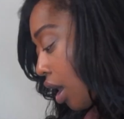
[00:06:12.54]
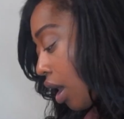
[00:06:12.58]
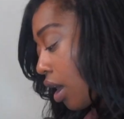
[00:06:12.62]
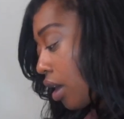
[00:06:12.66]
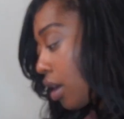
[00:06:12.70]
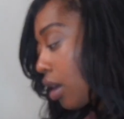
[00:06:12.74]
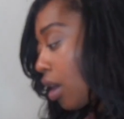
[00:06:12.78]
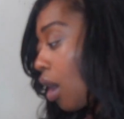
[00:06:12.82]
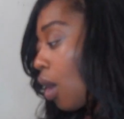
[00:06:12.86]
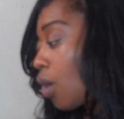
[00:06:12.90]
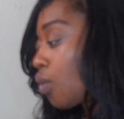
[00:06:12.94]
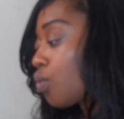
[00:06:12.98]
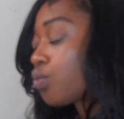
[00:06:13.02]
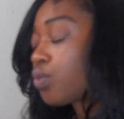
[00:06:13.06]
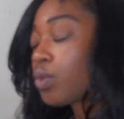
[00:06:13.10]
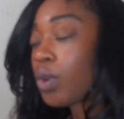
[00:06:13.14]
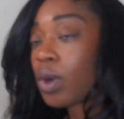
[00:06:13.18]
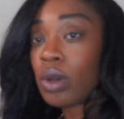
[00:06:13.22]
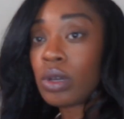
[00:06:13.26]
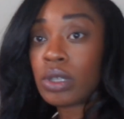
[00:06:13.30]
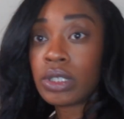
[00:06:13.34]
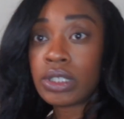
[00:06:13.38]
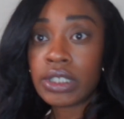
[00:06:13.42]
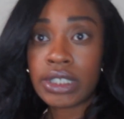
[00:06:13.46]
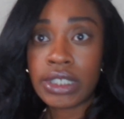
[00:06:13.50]
I got
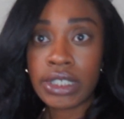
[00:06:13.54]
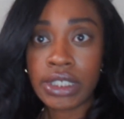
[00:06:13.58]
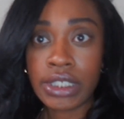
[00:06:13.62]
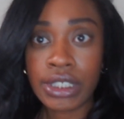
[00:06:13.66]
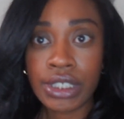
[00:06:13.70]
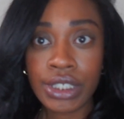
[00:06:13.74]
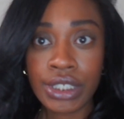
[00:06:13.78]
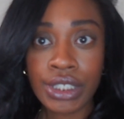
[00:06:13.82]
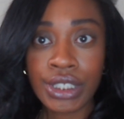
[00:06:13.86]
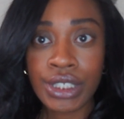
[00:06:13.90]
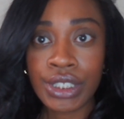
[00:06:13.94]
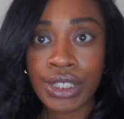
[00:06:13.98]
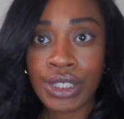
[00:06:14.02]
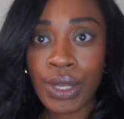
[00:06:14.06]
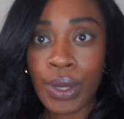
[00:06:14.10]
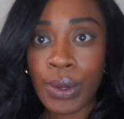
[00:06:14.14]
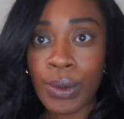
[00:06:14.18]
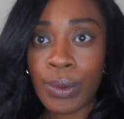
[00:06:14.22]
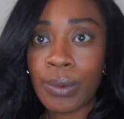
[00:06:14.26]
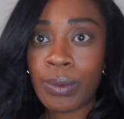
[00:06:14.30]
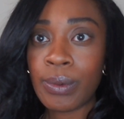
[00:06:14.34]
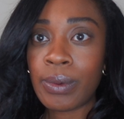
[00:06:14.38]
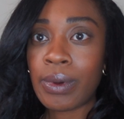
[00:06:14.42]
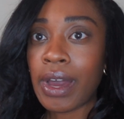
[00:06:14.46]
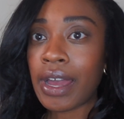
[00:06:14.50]
rollers,
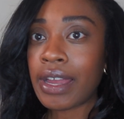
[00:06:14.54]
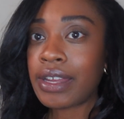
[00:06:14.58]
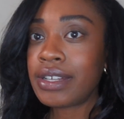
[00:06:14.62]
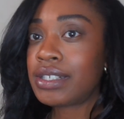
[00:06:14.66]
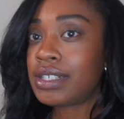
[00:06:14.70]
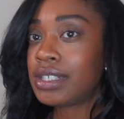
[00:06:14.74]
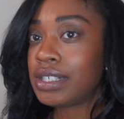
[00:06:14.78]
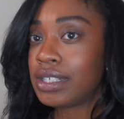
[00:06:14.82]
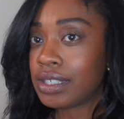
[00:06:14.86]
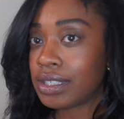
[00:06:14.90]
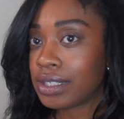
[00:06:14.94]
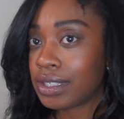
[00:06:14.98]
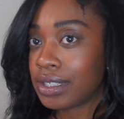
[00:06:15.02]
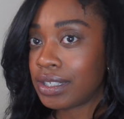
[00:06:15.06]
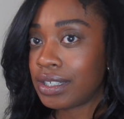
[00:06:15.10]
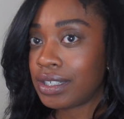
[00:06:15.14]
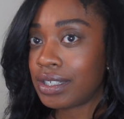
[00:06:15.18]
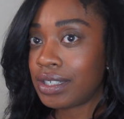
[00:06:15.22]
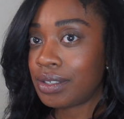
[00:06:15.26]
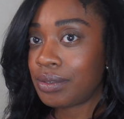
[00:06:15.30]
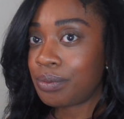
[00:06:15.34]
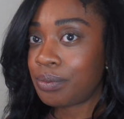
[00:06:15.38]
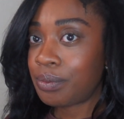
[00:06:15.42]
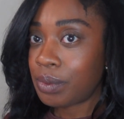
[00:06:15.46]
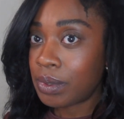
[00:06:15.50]
so
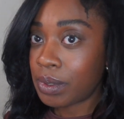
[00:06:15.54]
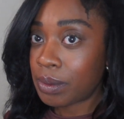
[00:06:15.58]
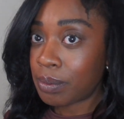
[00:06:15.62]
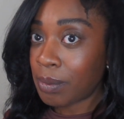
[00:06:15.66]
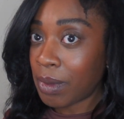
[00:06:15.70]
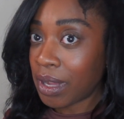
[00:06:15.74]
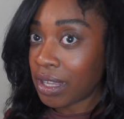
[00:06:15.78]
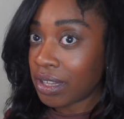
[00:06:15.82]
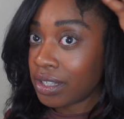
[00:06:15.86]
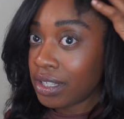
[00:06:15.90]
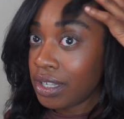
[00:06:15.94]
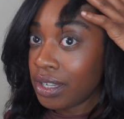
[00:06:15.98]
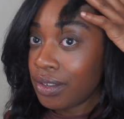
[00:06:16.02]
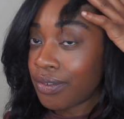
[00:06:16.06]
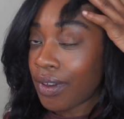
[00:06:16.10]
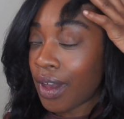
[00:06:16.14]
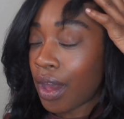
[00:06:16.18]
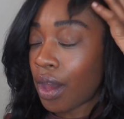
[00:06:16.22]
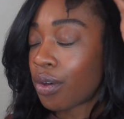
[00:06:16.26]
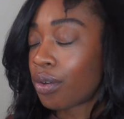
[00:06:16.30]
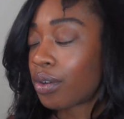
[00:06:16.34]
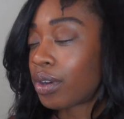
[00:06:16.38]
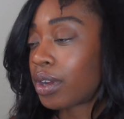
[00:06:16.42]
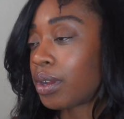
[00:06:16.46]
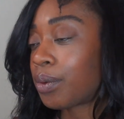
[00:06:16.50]
ideally with my leave
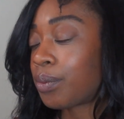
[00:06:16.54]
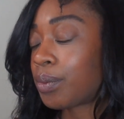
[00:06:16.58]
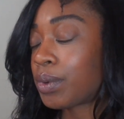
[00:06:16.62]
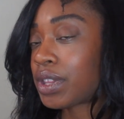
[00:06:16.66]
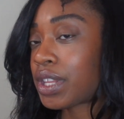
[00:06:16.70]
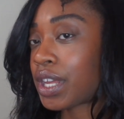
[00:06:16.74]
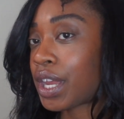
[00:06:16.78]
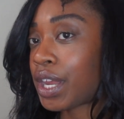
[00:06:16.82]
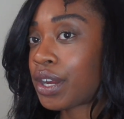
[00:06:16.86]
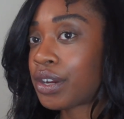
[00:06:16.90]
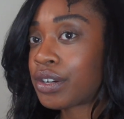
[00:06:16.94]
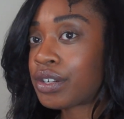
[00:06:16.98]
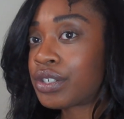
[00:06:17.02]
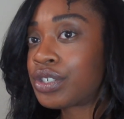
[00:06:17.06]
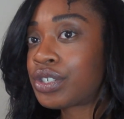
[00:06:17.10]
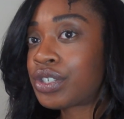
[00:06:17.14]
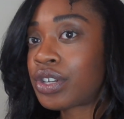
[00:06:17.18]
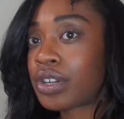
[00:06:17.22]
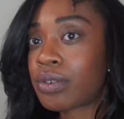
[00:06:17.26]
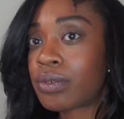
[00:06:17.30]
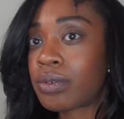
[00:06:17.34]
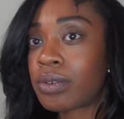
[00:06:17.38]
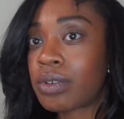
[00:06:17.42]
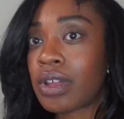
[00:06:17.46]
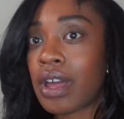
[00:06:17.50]
out and with the hair in
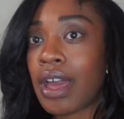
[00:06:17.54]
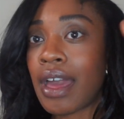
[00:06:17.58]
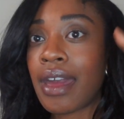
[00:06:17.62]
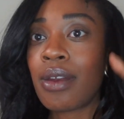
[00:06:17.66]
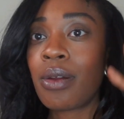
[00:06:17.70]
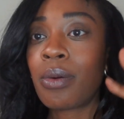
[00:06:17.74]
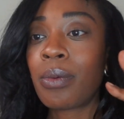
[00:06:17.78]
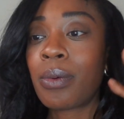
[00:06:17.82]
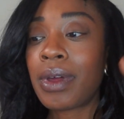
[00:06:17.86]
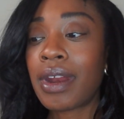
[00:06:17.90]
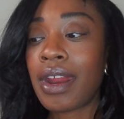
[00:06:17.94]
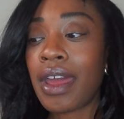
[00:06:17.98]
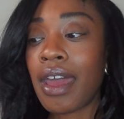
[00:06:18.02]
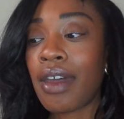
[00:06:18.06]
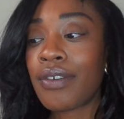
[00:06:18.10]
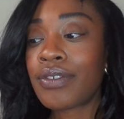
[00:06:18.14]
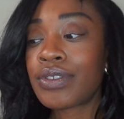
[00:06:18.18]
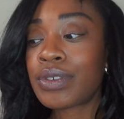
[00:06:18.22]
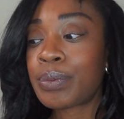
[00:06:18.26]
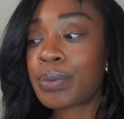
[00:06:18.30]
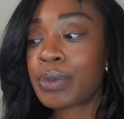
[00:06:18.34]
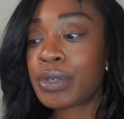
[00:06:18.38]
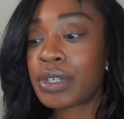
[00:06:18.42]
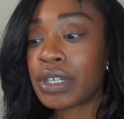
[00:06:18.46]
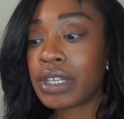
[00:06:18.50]
general, I don't want to have
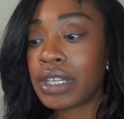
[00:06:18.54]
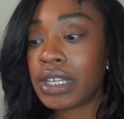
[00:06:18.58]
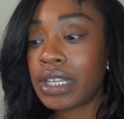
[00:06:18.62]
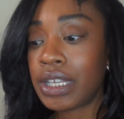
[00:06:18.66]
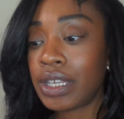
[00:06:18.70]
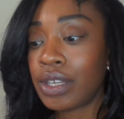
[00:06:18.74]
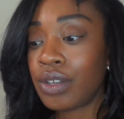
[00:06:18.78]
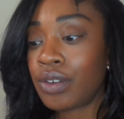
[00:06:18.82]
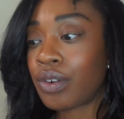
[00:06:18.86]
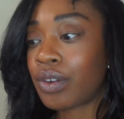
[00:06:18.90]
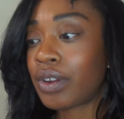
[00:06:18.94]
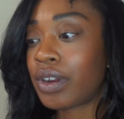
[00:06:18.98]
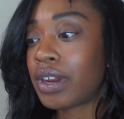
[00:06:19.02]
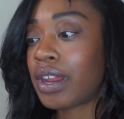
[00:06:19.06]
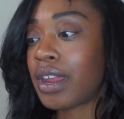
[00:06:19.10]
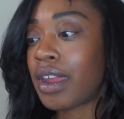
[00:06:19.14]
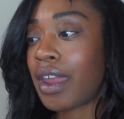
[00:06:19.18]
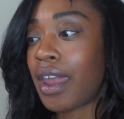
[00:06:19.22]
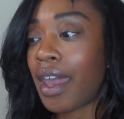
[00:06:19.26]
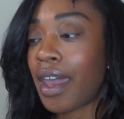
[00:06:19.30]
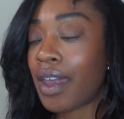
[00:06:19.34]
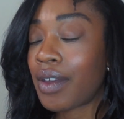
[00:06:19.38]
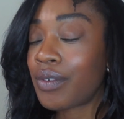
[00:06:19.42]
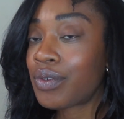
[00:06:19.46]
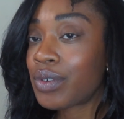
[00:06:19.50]
to put heat on it
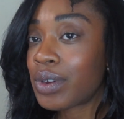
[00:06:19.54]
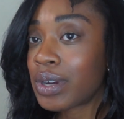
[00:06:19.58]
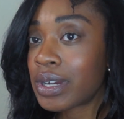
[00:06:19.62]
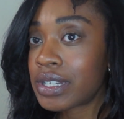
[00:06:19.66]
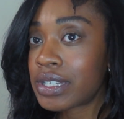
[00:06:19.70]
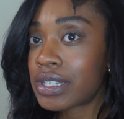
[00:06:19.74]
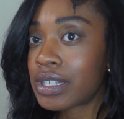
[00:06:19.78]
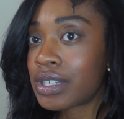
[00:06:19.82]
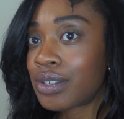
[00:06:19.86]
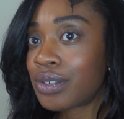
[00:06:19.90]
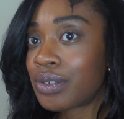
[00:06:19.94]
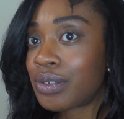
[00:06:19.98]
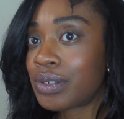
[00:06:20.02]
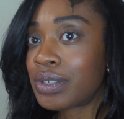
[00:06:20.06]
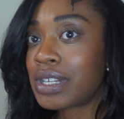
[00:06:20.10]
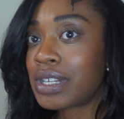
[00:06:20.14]
every single